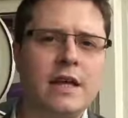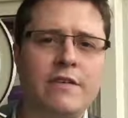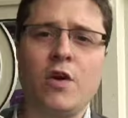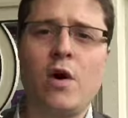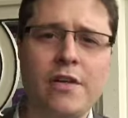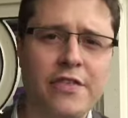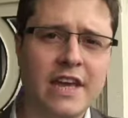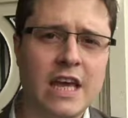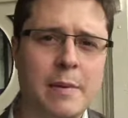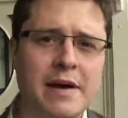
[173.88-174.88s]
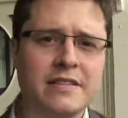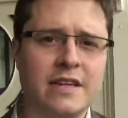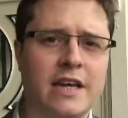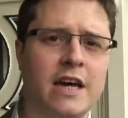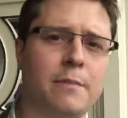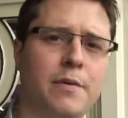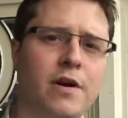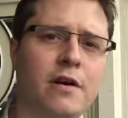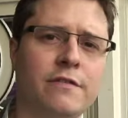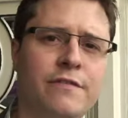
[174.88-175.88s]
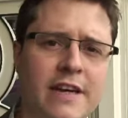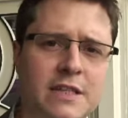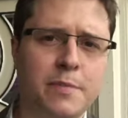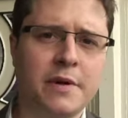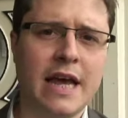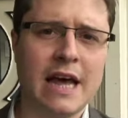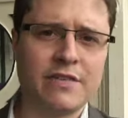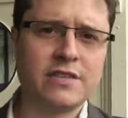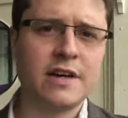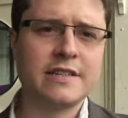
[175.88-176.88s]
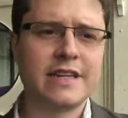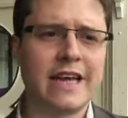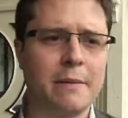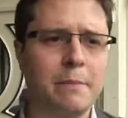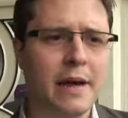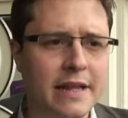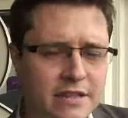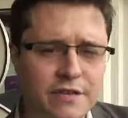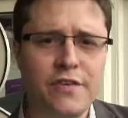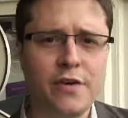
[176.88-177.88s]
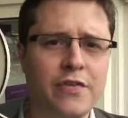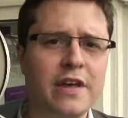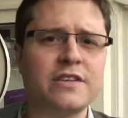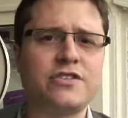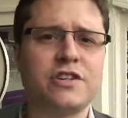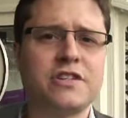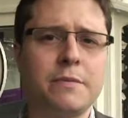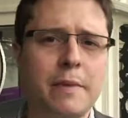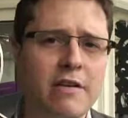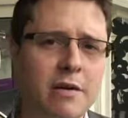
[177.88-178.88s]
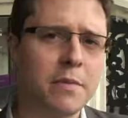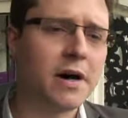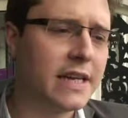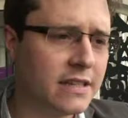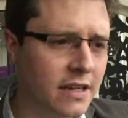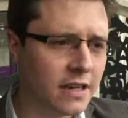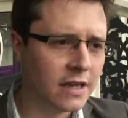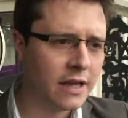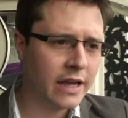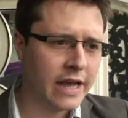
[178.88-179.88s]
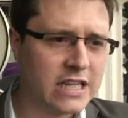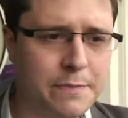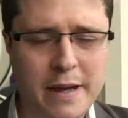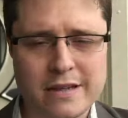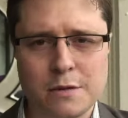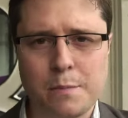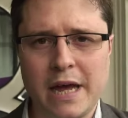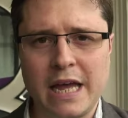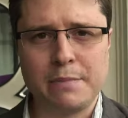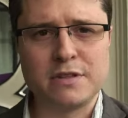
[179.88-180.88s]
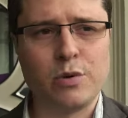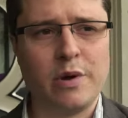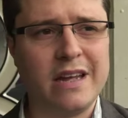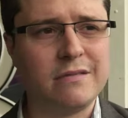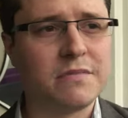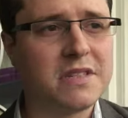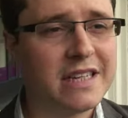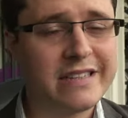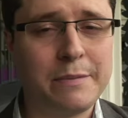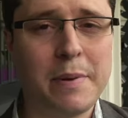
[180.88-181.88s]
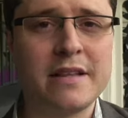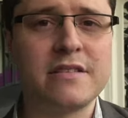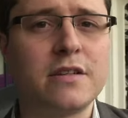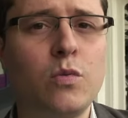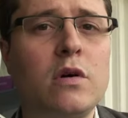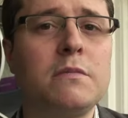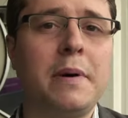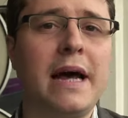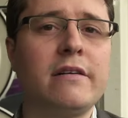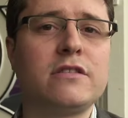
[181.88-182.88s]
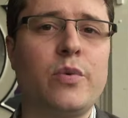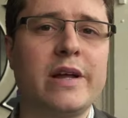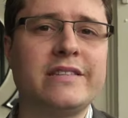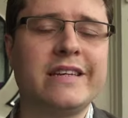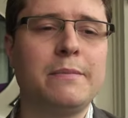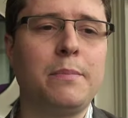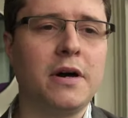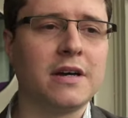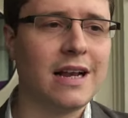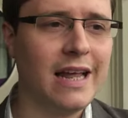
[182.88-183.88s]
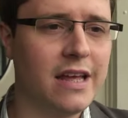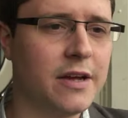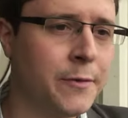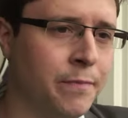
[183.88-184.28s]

If you are thinking about setting up your own Facebook advertising campaign, there's a few things just to bear in mind. Expect to pay between 60p and £1.20 per click.